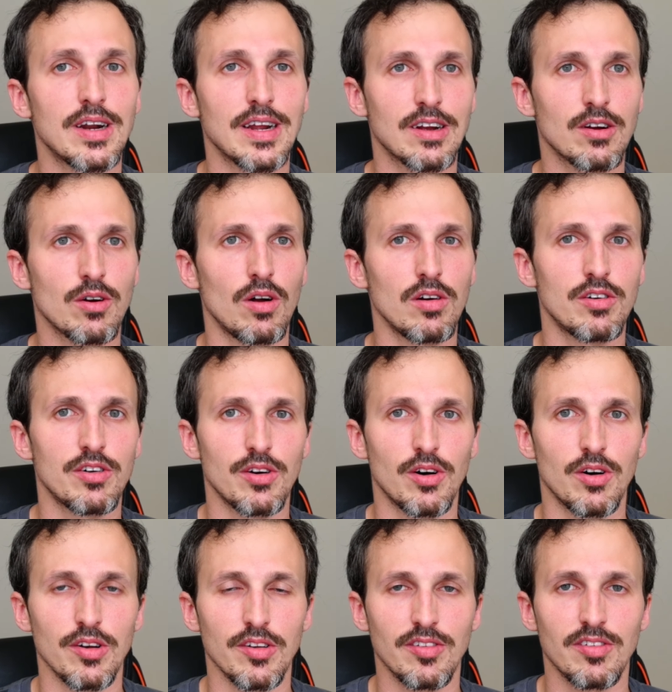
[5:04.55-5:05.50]
the color
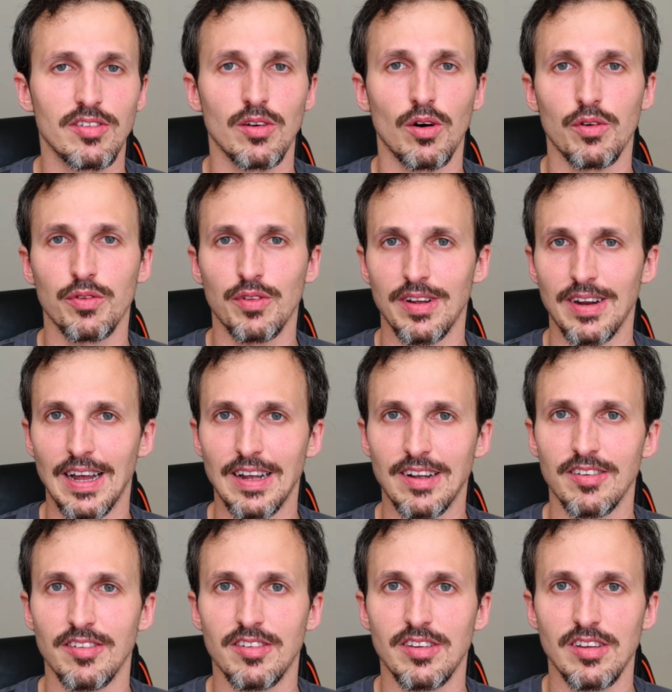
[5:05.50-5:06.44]
noise of the
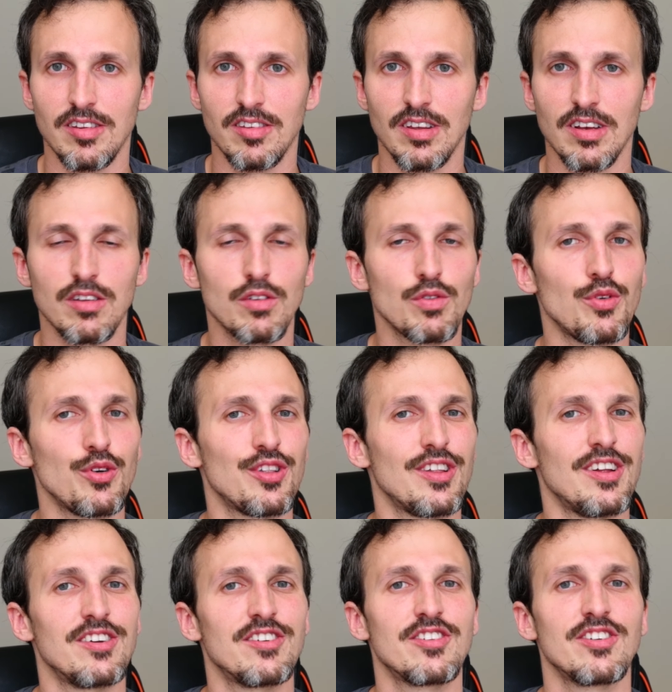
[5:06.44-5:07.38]
Nikon Z6
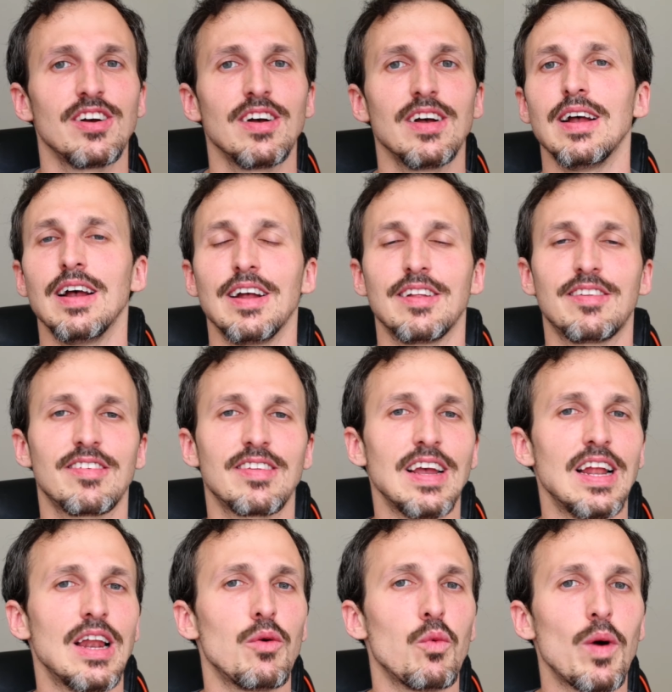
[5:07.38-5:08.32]
footage, it's
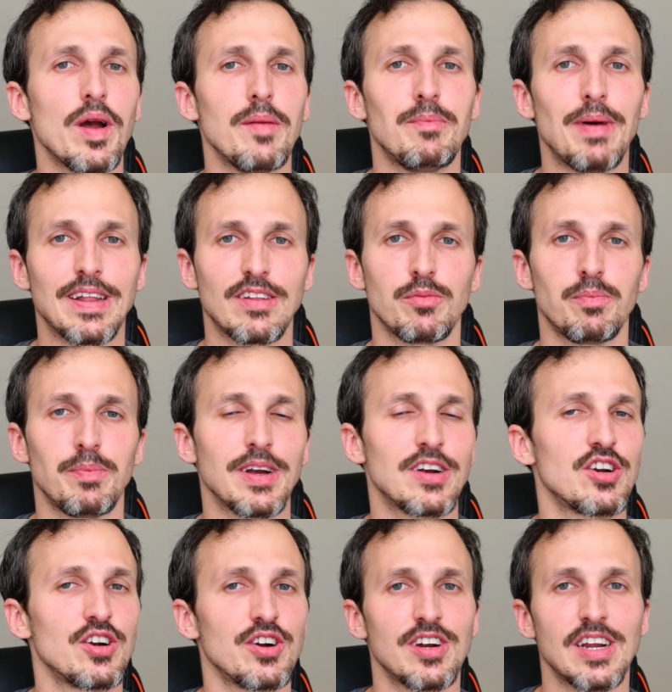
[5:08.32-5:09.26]
still a way better
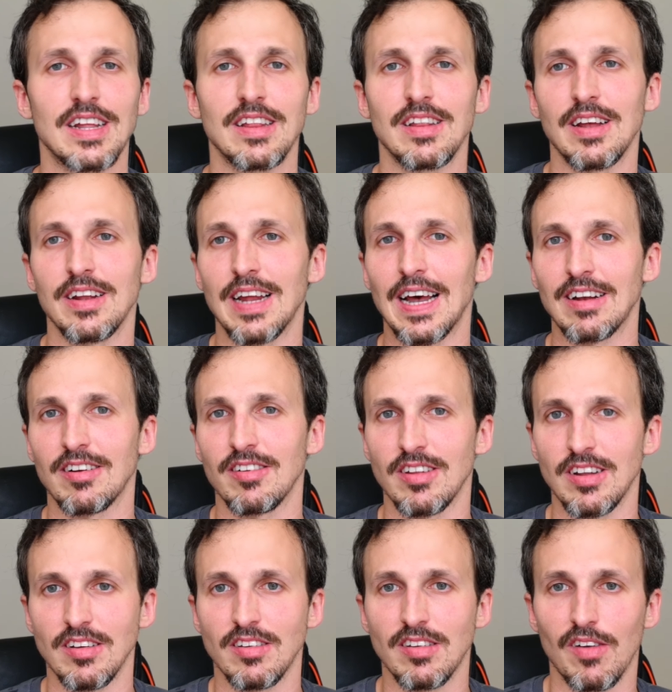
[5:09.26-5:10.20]
picture than the Nikon
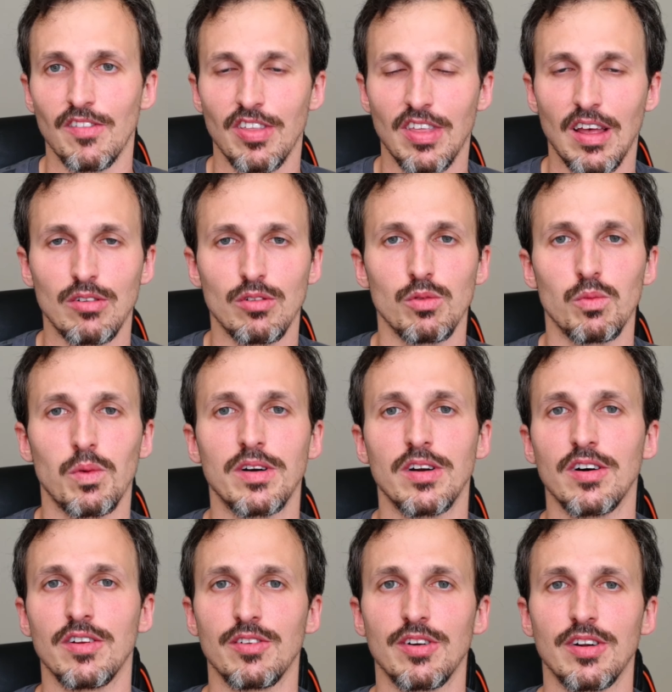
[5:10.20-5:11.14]

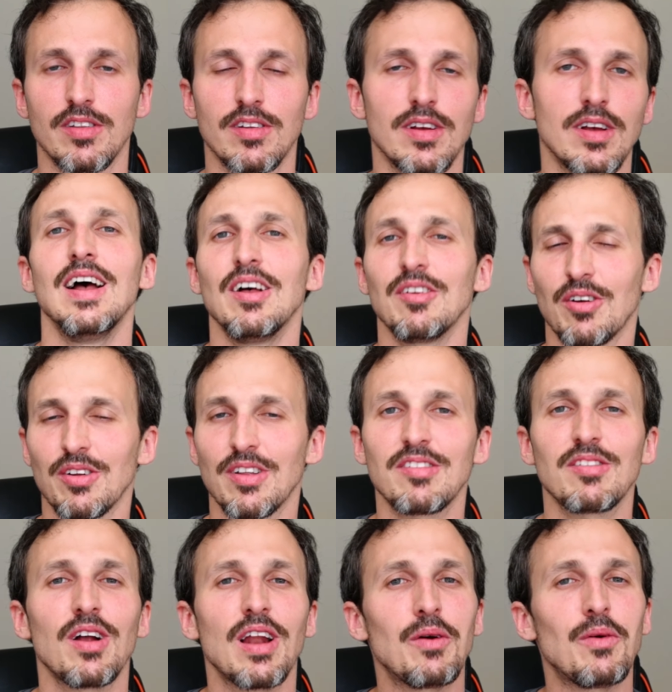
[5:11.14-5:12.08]
D7100. So
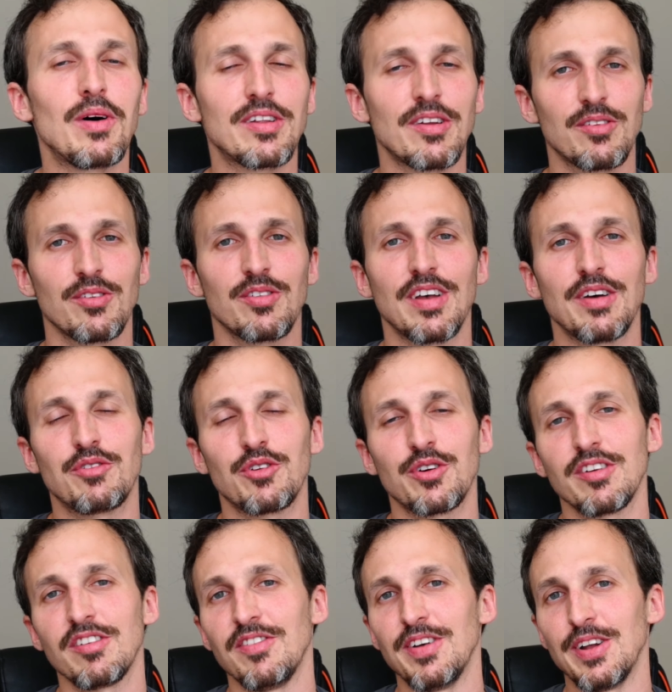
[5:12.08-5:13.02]
that's all I wanted to say for
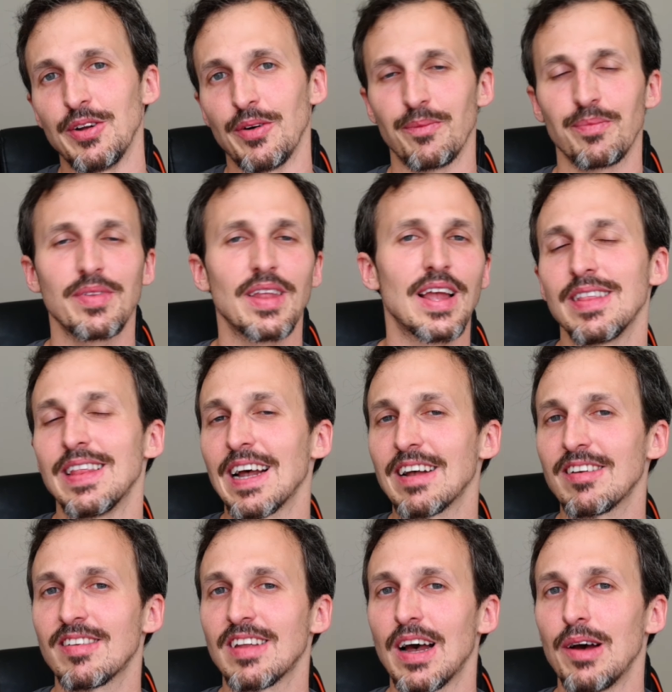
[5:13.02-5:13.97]
this video.
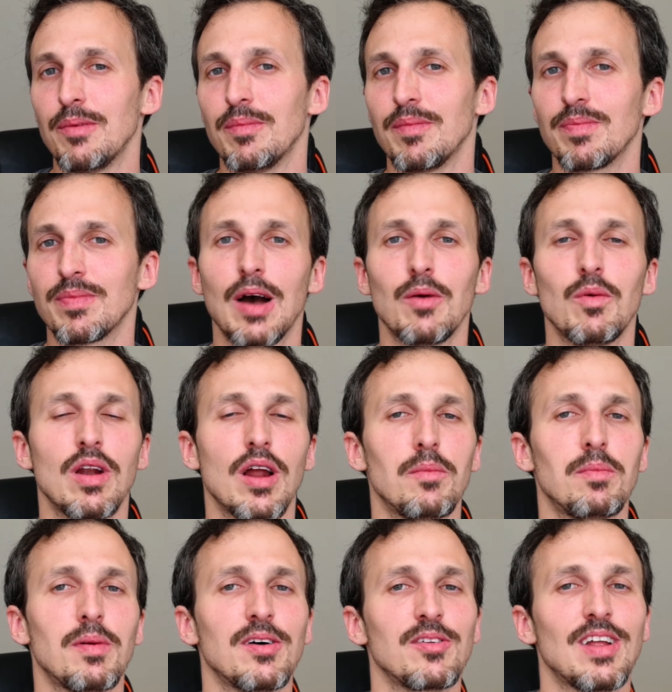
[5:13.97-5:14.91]
Next time I will
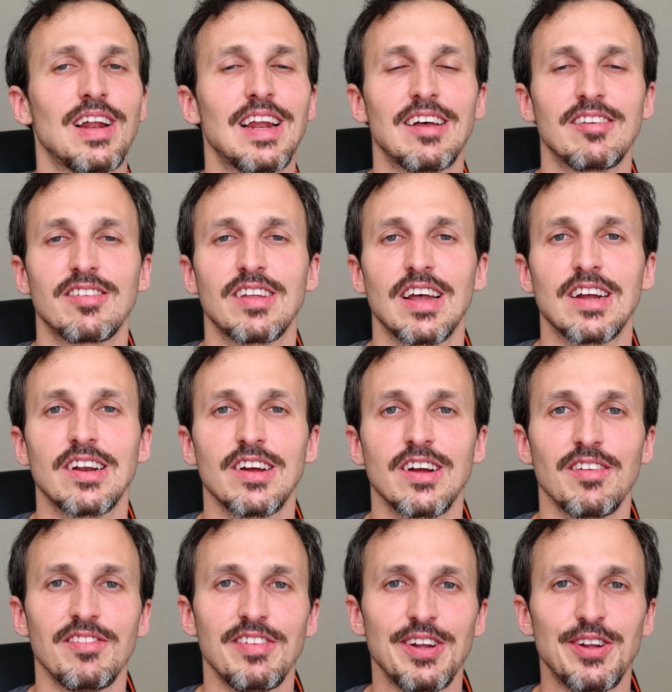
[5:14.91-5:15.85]
upload the less
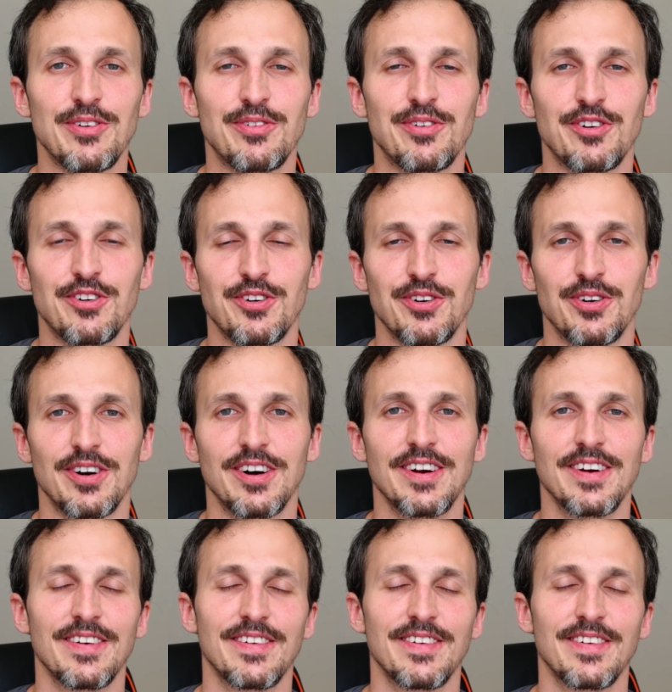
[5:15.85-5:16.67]
technical video for sure.